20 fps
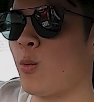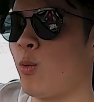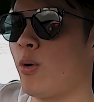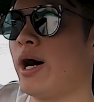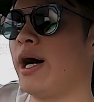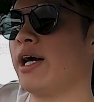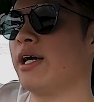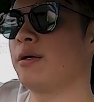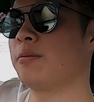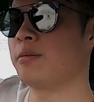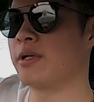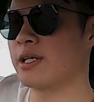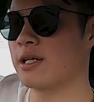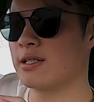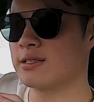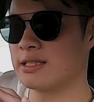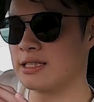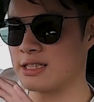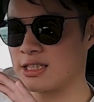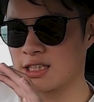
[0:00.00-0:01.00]
Why?
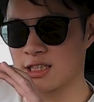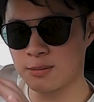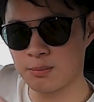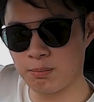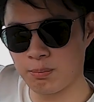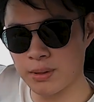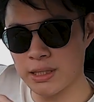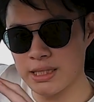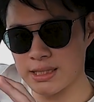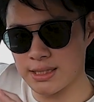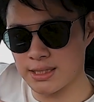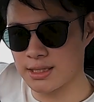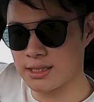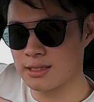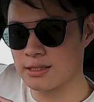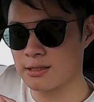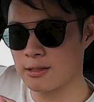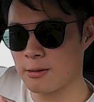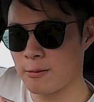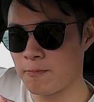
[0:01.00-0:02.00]
Because it
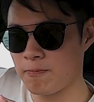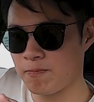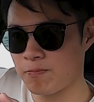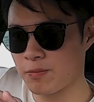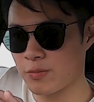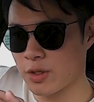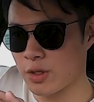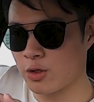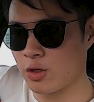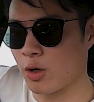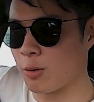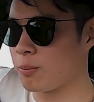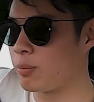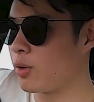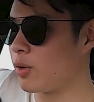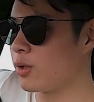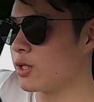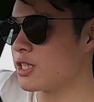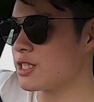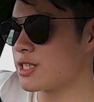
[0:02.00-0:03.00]
splits your
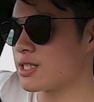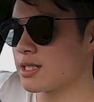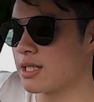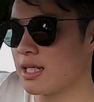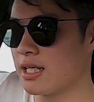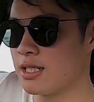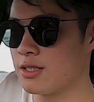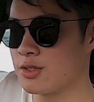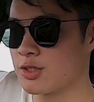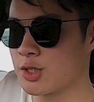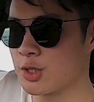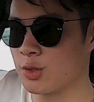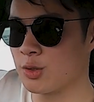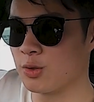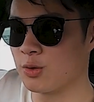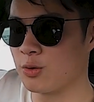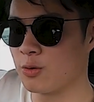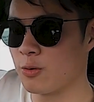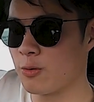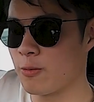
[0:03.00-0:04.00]
points
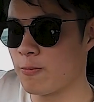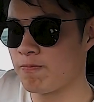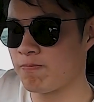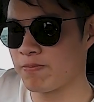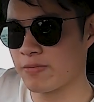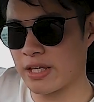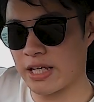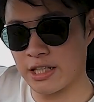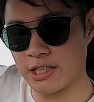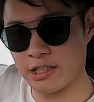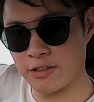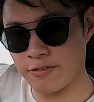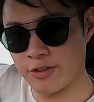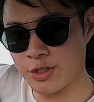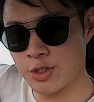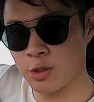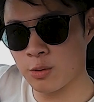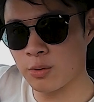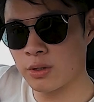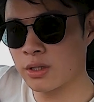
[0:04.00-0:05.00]
into
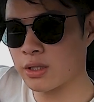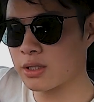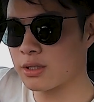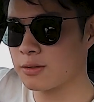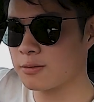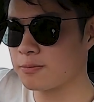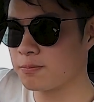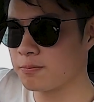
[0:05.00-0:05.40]
individual work,